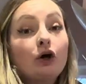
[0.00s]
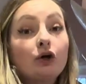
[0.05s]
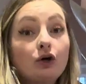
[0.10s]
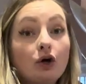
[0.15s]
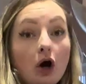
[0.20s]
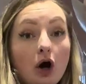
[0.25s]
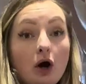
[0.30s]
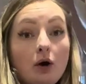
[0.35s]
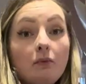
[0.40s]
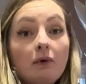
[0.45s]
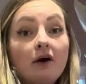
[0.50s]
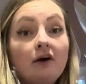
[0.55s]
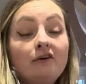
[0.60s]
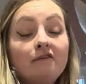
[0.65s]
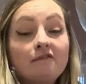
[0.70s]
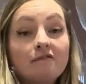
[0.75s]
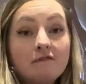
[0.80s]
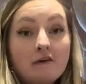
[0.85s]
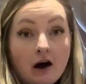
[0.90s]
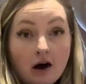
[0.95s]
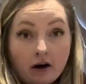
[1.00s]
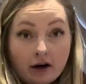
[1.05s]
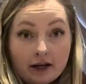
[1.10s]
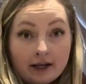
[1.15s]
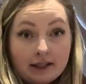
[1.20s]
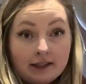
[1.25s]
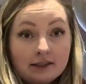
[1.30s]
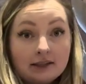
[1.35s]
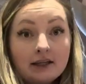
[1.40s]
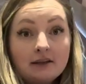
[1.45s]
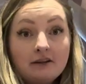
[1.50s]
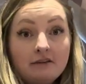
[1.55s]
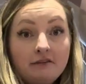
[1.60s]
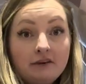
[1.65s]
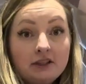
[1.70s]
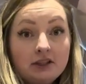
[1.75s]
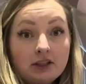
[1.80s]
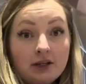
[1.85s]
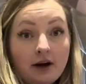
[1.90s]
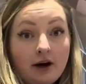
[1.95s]
go and find the
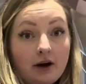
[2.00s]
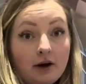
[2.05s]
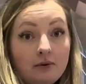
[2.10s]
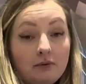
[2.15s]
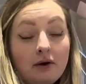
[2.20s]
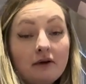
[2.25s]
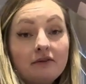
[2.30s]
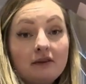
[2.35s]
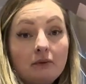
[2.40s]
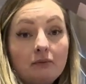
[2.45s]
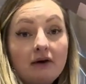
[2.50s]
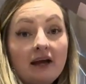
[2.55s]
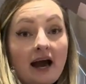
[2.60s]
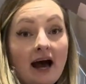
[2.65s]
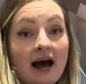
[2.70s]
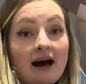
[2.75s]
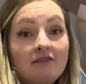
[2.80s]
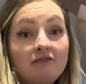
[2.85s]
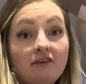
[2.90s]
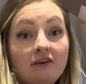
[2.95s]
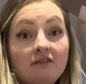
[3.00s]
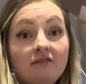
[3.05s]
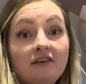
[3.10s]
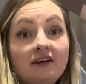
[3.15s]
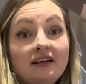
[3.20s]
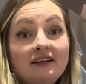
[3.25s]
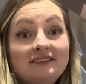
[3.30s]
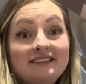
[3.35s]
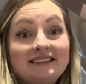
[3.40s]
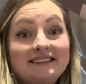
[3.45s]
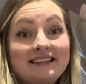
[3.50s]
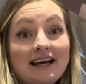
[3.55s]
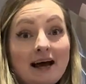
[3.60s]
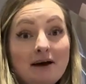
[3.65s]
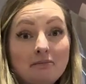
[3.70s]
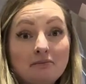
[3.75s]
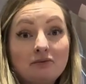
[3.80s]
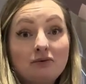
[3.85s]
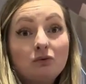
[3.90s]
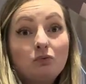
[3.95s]
video that we have of an
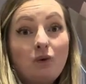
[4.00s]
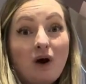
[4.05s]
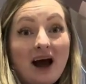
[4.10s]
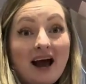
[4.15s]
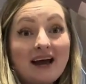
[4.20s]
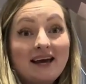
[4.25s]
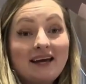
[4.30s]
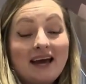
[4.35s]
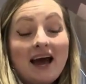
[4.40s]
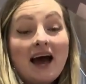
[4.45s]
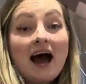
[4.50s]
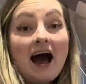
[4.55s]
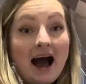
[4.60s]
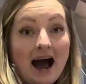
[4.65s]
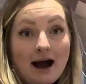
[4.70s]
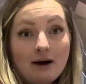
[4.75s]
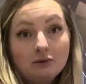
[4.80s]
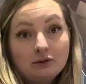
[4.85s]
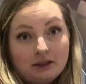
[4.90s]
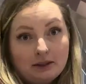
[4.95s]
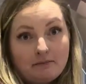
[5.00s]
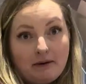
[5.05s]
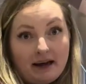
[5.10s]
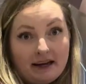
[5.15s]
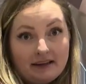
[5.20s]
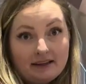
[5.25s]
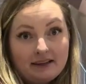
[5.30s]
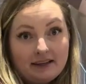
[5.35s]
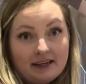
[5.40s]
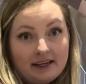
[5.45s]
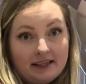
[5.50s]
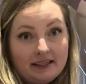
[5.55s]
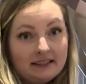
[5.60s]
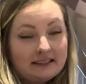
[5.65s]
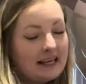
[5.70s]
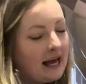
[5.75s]
in-depth way how to make these,